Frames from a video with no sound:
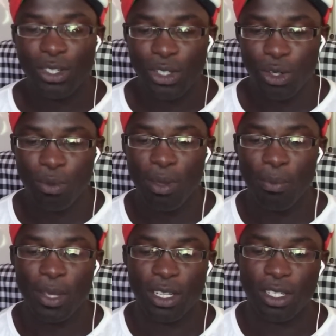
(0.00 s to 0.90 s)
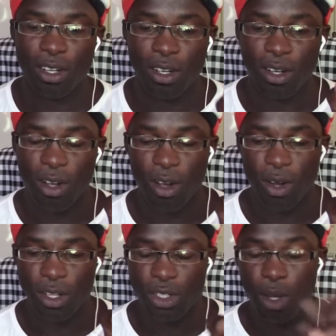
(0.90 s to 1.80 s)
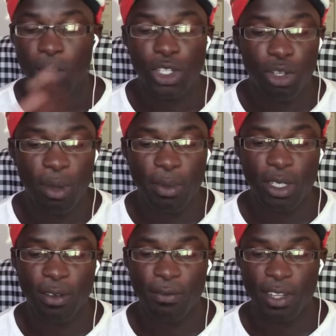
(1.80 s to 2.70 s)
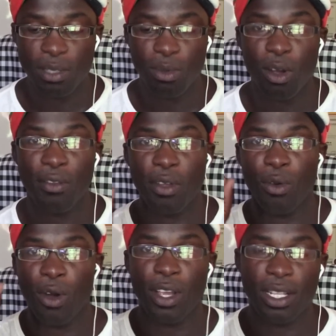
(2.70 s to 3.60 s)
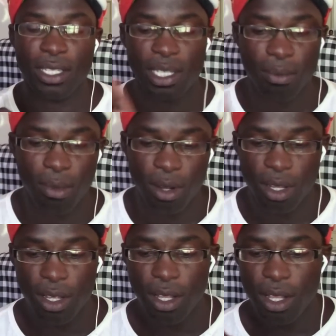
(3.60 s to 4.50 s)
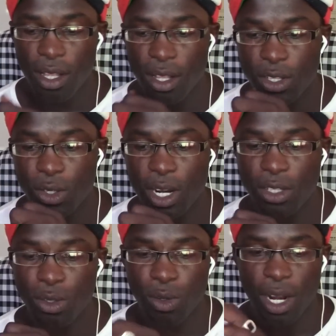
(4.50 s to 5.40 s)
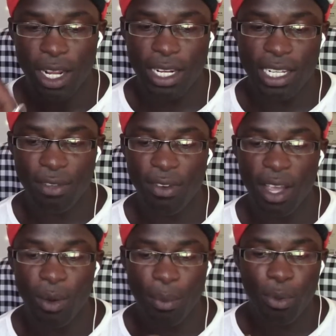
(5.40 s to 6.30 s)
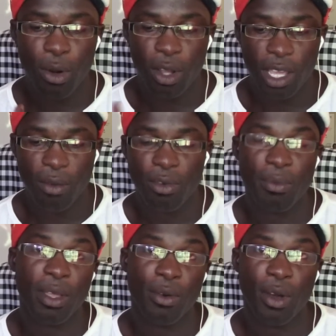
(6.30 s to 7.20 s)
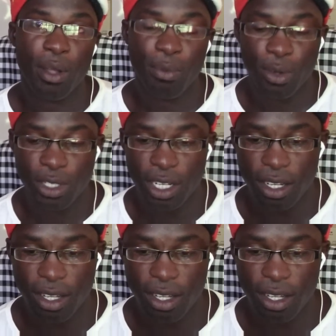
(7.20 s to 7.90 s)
showed me a picture, or someone showed me a picture on Facebook of the royal symbol, so that you could identify what product came from the royal project.